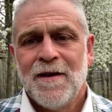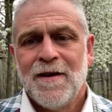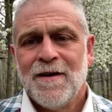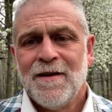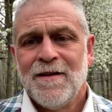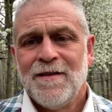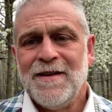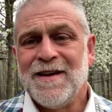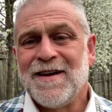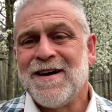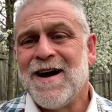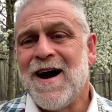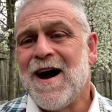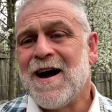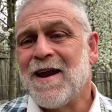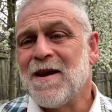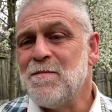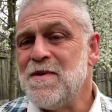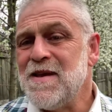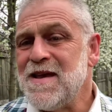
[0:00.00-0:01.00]
The
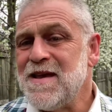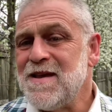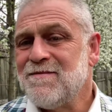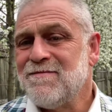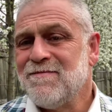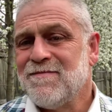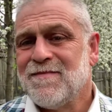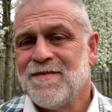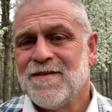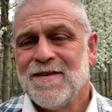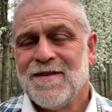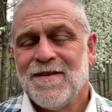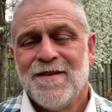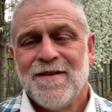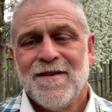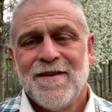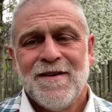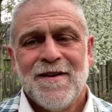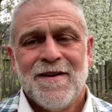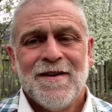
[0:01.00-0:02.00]
economy,
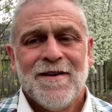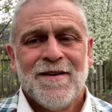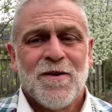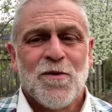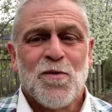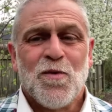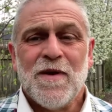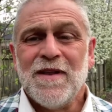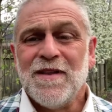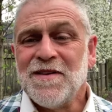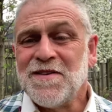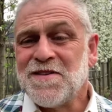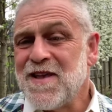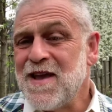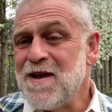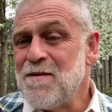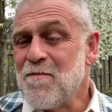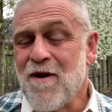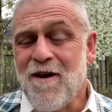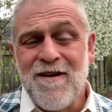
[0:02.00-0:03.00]
the real
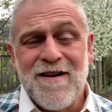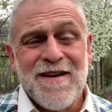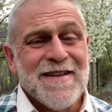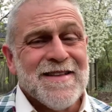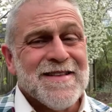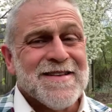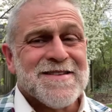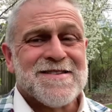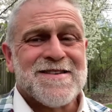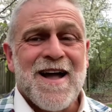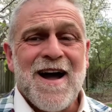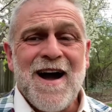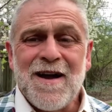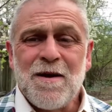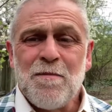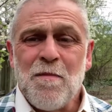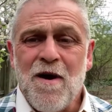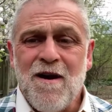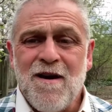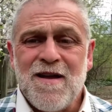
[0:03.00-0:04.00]
estate market, and the stock
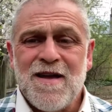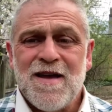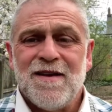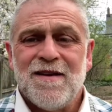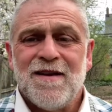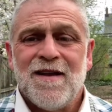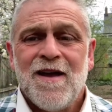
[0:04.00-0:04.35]
market